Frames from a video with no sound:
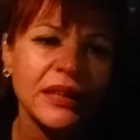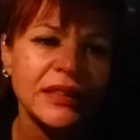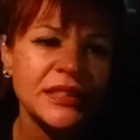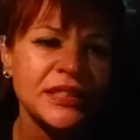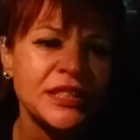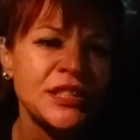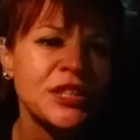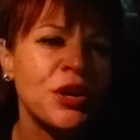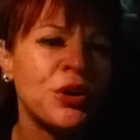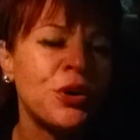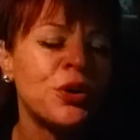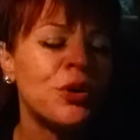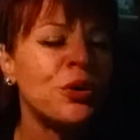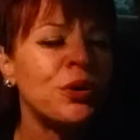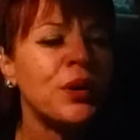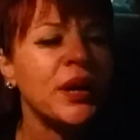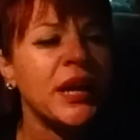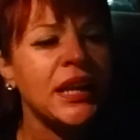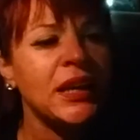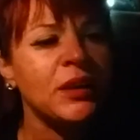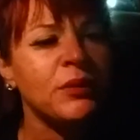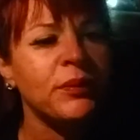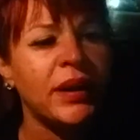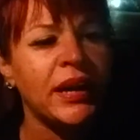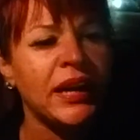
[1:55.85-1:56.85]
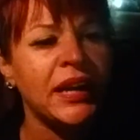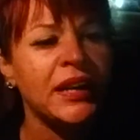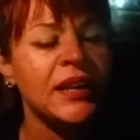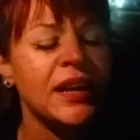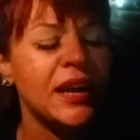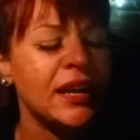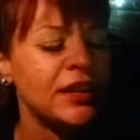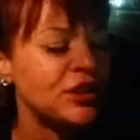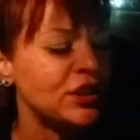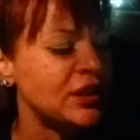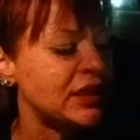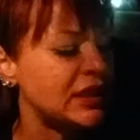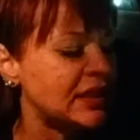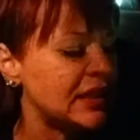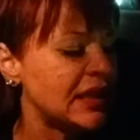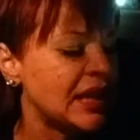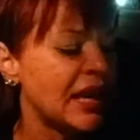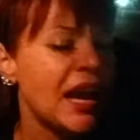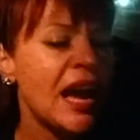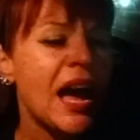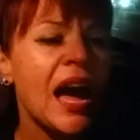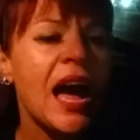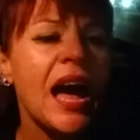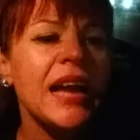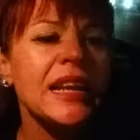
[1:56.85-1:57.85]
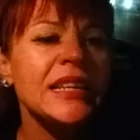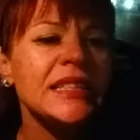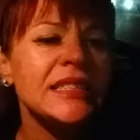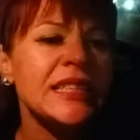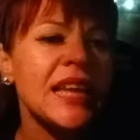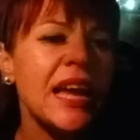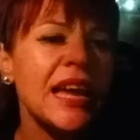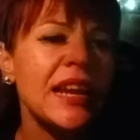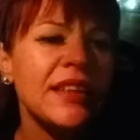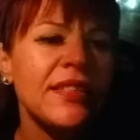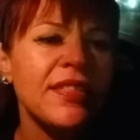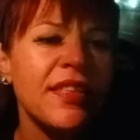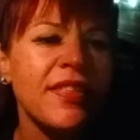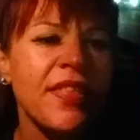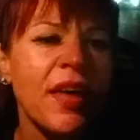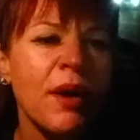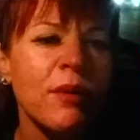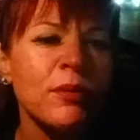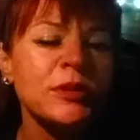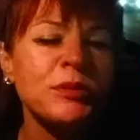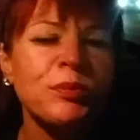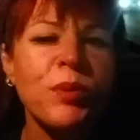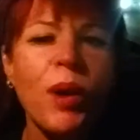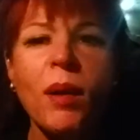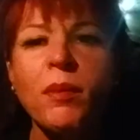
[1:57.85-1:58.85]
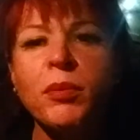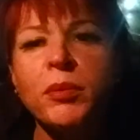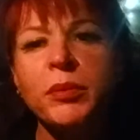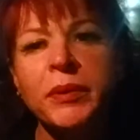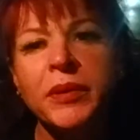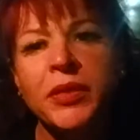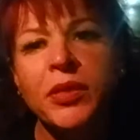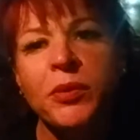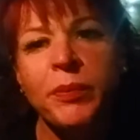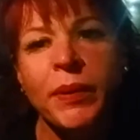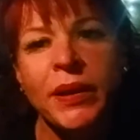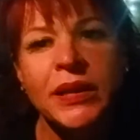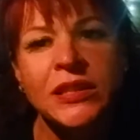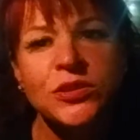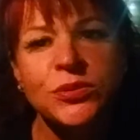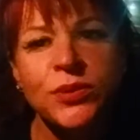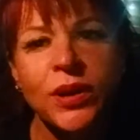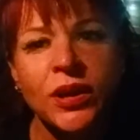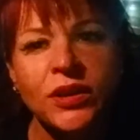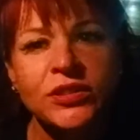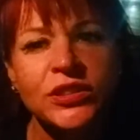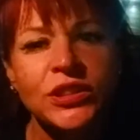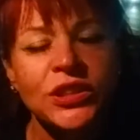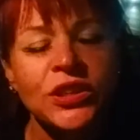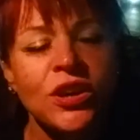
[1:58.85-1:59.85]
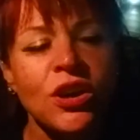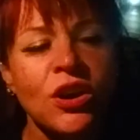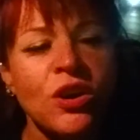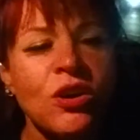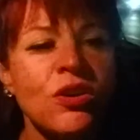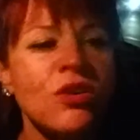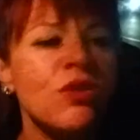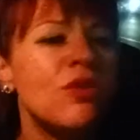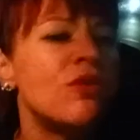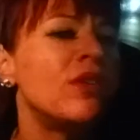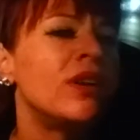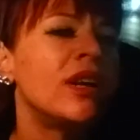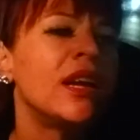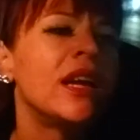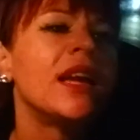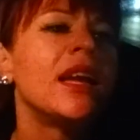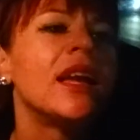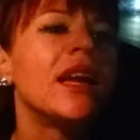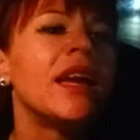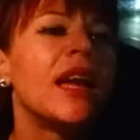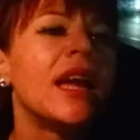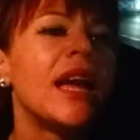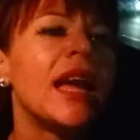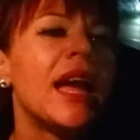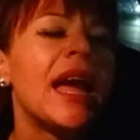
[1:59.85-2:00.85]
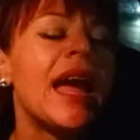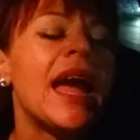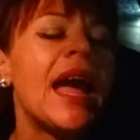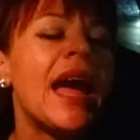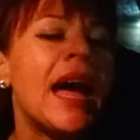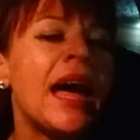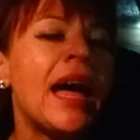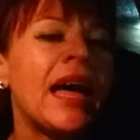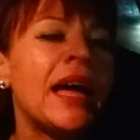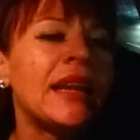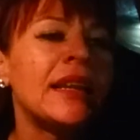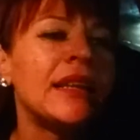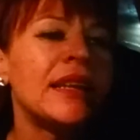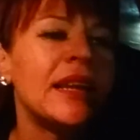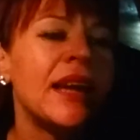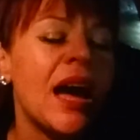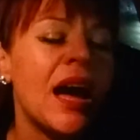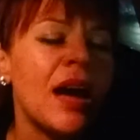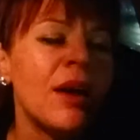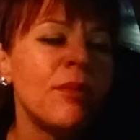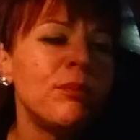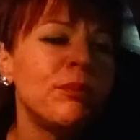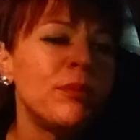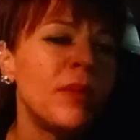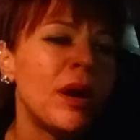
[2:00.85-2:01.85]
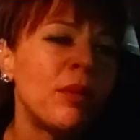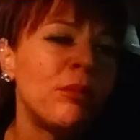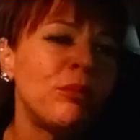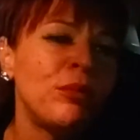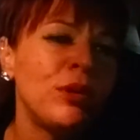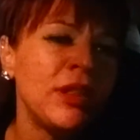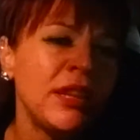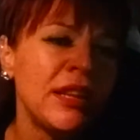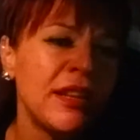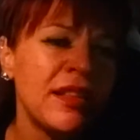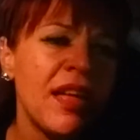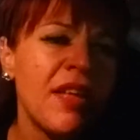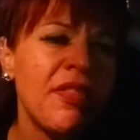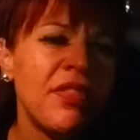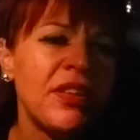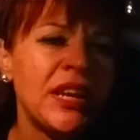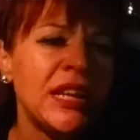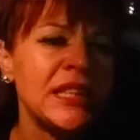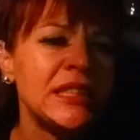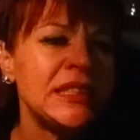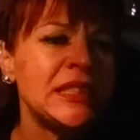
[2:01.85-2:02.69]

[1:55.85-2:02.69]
so anyway, I decided that was probably the best route to go, and I'm really glad that I